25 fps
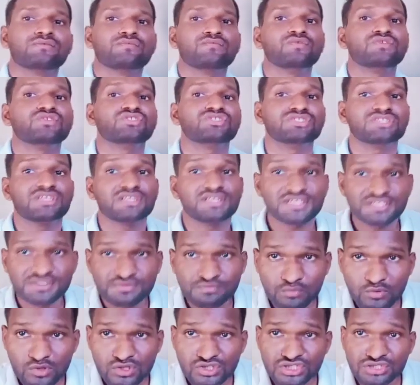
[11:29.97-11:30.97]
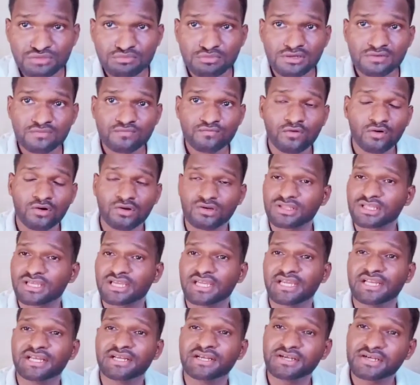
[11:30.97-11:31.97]
which is responsible for
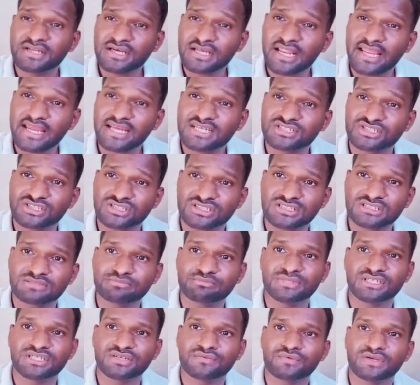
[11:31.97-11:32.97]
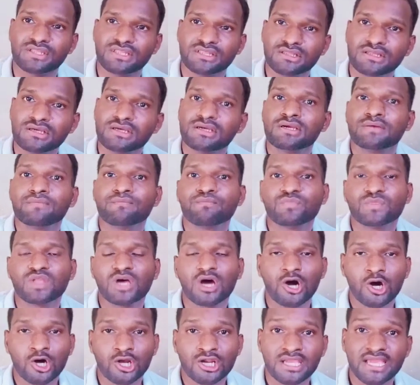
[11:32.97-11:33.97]
the interactions between
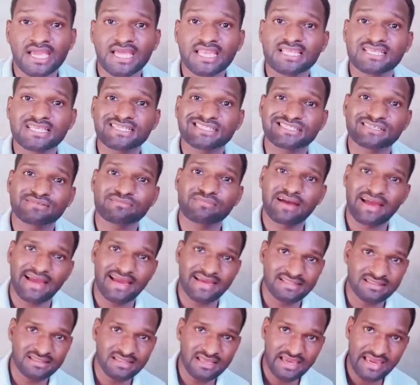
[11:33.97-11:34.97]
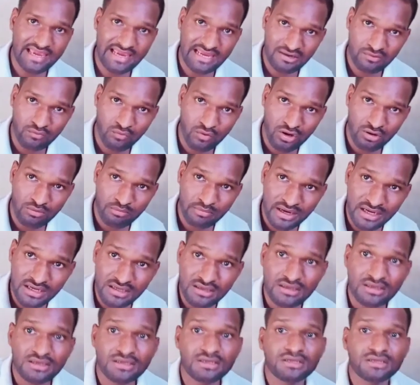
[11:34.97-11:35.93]
the organism and the environment.